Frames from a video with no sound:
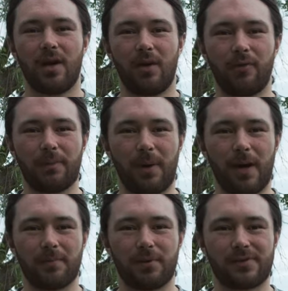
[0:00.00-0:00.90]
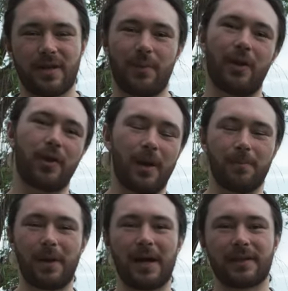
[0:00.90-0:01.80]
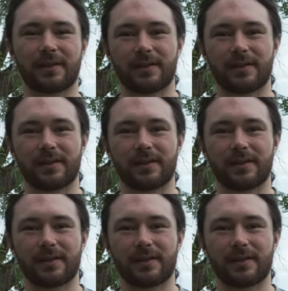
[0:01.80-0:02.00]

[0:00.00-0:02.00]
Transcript: of the biome project when I'll come back